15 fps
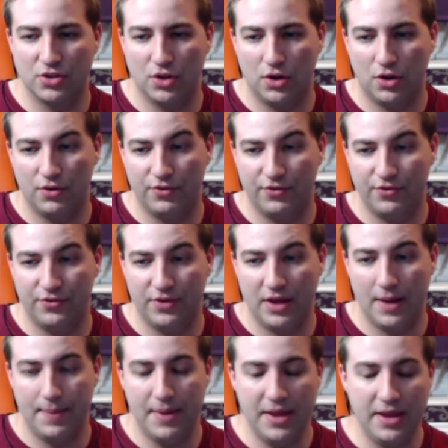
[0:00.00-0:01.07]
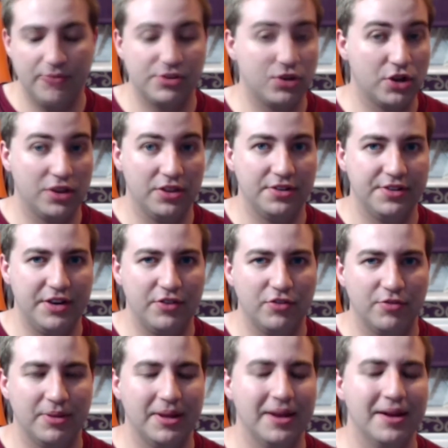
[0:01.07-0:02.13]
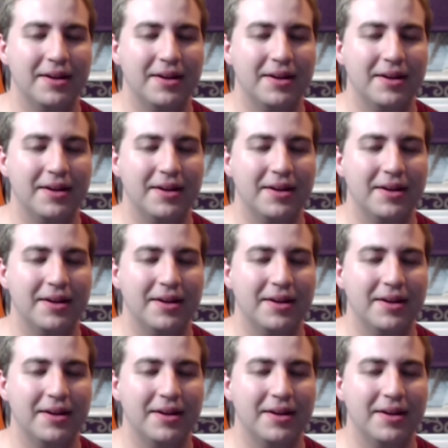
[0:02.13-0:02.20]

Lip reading: of May. I'm just looking at the date over there,